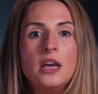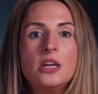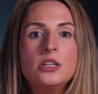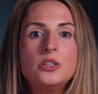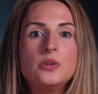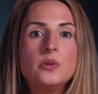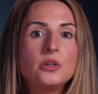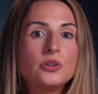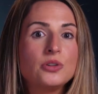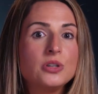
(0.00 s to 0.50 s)

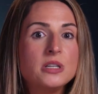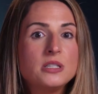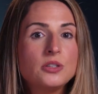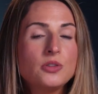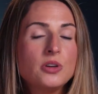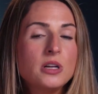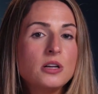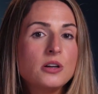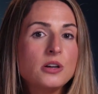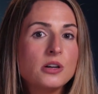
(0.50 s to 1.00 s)
to increase
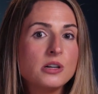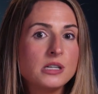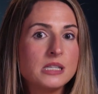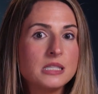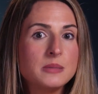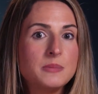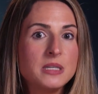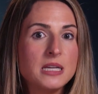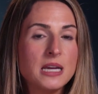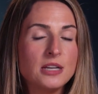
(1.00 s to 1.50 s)
creator earnings
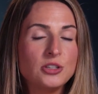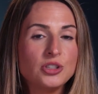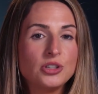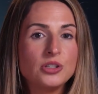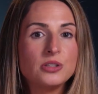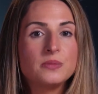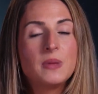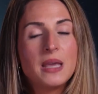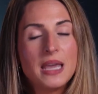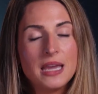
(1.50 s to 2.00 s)

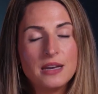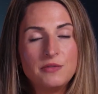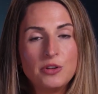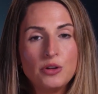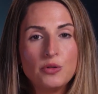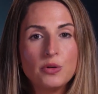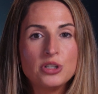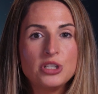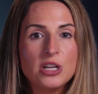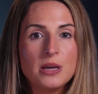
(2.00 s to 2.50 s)
potential and
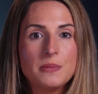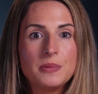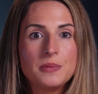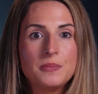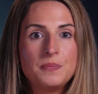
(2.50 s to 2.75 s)
viewership.